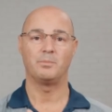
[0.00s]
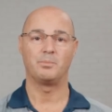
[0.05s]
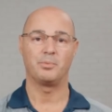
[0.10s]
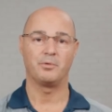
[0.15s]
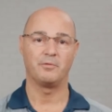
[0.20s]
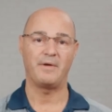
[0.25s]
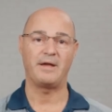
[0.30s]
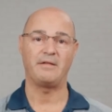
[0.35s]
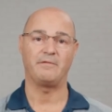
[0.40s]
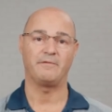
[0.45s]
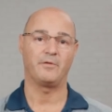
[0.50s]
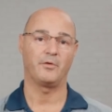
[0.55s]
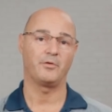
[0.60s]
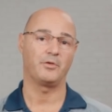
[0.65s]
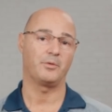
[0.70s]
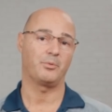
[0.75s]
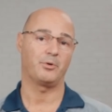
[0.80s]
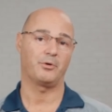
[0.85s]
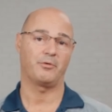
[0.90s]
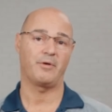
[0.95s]
prevent further
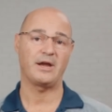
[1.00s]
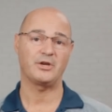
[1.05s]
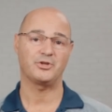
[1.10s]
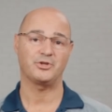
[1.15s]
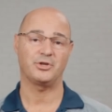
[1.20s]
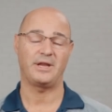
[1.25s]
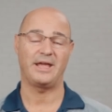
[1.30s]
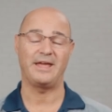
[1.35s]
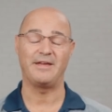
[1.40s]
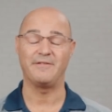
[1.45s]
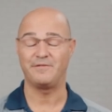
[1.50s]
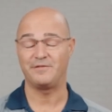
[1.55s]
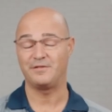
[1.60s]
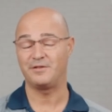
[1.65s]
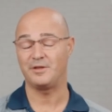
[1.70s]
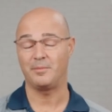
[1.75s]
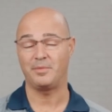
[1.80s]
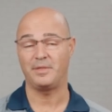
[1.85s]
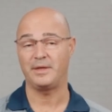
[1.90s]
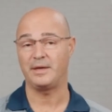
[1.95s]
progression if
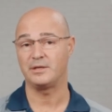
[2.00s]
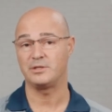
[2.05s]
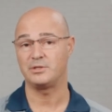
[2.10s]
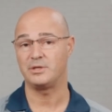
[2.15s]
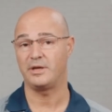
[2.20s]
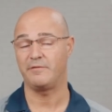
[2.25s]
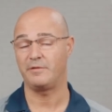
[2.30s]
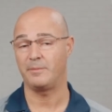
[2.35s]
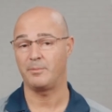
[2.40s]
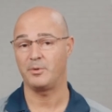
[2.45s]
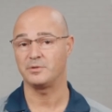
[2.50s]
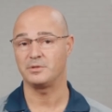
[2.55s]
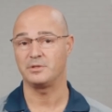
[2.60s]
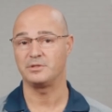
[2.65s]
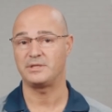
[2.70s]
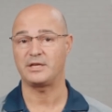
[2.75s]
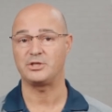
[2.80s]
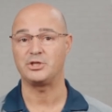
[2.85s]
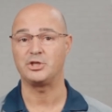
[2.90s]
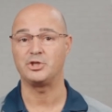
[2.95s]
the person is
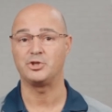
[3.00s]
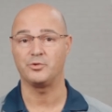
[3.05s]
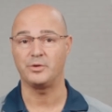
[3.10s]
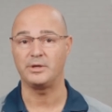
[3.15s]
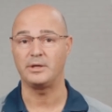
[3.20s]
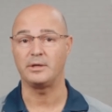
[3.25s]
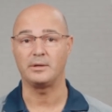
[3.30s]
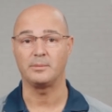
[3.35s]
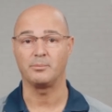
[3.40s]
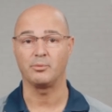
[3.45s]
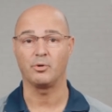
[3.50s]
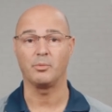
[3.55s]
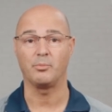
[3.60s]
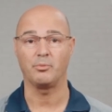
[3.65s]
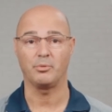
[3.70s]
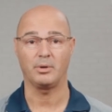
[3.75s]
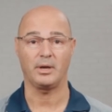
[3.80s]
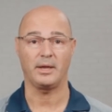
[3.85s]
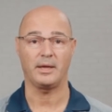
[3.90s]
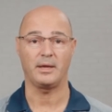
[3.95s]
actually treated
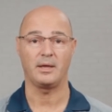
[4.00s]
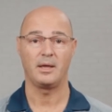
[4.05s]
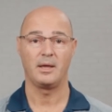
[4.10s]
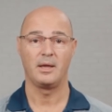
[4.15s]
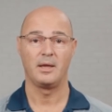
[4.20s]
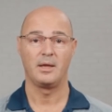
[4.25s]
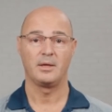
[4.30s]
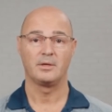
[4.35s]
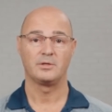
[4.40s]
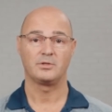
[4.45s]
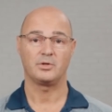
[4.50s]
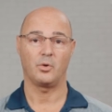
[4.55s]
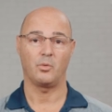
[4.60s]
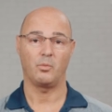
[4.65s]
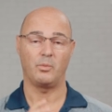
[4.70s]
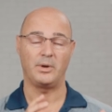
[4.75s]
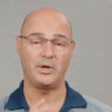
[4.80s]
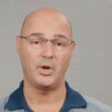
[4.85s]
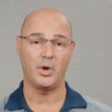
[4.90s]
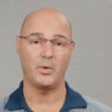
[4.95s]
appropriately. So
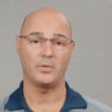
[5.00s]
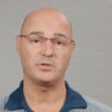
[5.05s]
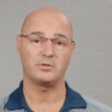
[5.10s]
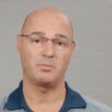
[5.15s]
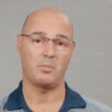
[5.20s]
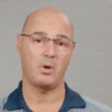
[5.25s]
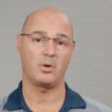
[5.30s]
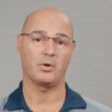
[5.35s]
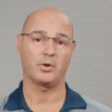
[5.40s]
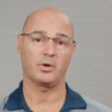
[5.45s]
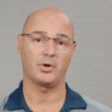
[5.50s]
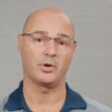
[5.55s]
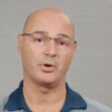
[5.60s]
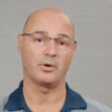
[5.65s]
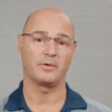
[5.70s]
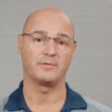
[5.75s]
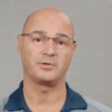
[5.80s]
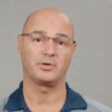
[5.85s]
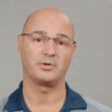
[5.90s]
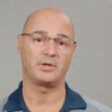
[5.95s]
we know smaller
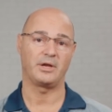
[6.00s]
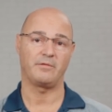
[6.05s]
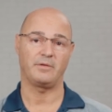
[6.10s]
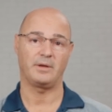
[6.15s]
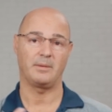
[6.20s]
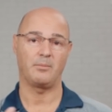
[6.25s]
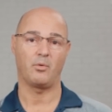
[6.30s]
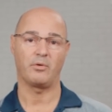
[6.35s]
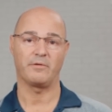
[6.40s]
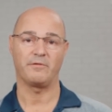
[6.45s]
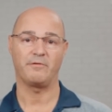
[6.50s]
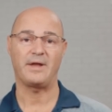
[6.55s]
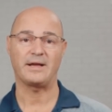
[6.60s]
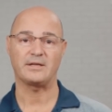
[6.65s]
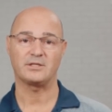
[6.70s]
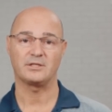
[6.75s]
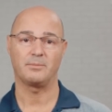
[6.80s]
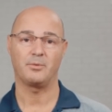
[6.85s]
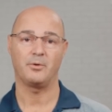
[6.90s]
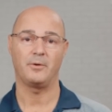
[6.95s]
curves are definitely more
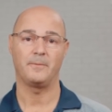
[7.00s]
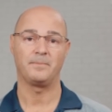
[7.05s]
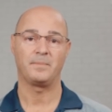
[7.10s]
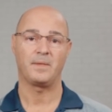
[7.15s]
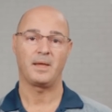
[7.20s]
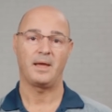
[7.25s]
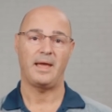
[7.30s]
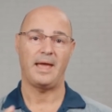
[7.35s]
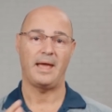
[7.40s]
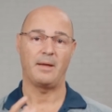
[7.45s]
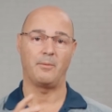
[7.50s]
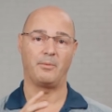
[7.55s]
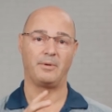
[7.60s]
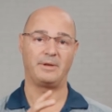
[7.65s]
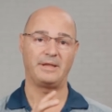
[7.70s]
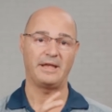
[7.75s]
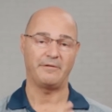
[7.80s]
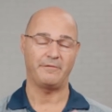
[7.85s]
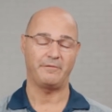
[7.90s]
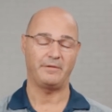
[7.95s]
flexible, and we
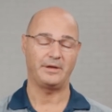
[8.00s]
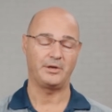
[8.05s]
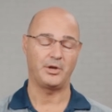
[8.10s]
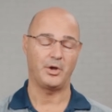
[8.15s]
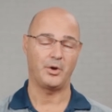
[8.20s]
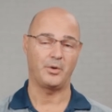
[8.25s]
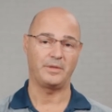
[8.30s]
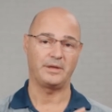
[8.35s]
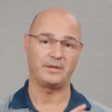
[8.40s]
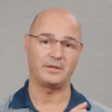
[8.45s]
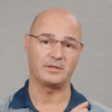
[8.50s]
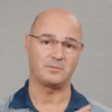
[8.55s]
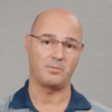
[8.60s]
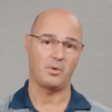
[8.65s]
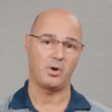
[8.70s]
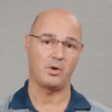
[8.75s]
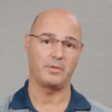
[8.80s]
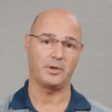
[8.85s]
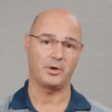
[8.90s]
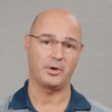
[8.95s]
definitely know that the
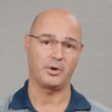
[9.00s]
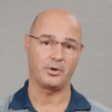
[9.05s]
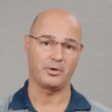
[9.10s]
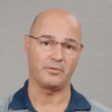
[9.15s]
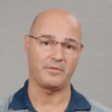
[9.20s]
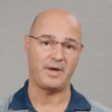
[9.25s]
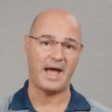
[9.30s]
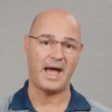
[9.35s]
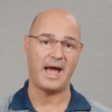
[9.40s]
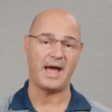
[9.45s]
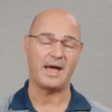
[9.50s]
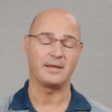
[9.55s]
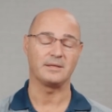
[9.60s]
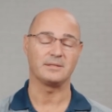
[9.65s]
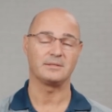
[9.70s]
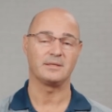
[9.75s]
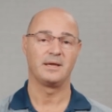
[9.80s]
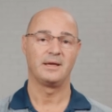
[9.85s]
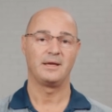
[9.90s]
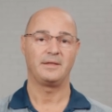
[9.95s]
smaller the curve
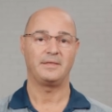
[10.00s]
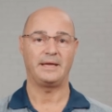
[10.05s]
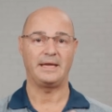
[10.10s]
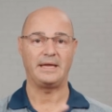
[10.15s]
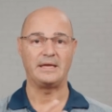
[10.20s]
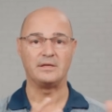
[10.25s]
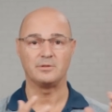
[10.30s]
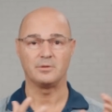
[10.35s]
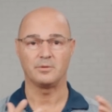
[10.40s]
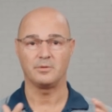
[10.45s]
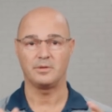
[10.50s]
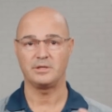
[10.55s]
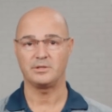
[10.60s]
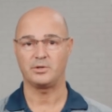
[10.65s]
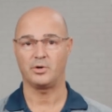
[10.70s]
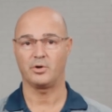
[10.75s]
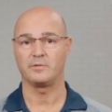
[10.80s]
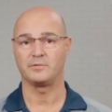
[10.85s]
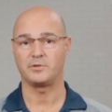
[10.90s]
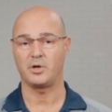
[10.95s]
has, the easier these
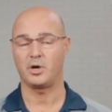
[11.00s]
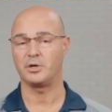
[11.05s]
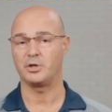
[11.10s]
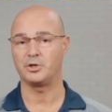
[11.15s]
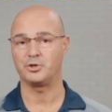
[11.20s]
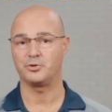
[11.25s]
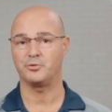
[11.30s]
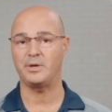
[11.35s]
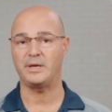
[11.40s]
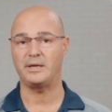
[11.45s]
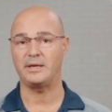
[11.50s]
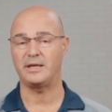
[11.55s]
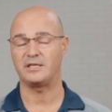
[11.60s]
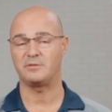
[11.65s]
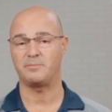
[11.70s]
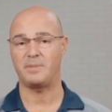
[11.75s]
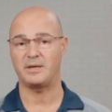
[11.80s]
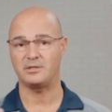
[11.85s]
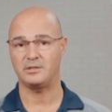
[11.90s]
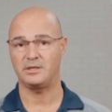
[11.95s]
curves are to treat,
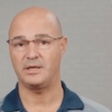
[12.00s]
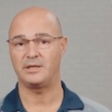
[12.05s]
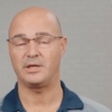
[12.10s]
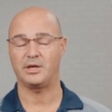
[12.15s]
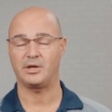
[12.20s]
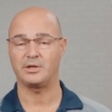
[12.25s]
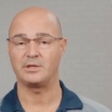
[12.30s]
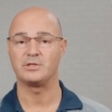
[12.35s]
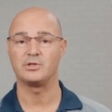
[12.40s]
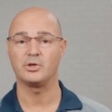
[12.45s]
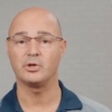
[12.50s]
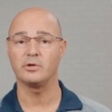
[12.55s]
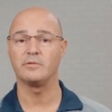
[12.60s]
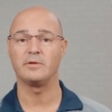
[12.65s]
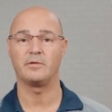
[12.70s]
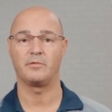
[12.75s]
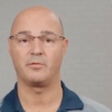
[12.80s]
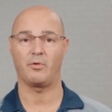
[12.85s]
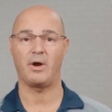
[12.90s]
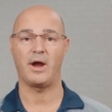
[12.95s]
especially in the
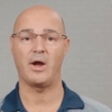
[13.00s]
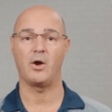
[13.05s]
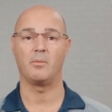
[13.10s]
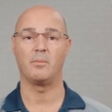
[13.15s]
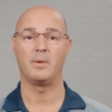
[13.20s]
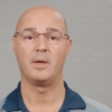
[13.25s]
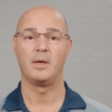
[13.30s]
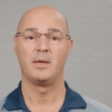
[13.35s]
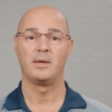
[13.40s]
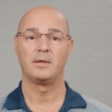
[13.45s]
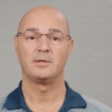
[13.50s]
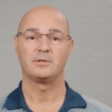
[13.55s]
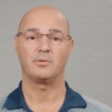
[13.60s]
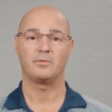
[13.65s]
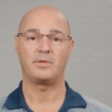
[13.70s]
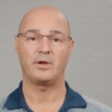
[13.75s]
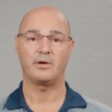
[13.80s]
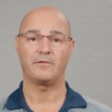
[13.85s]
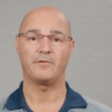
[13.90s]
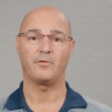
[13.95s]
conservative realm. So
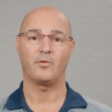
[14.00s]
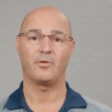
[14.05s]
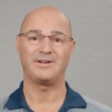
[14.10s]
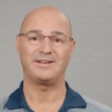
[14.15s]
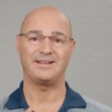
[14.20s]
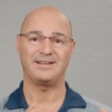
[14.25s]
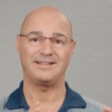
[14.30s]
therefore,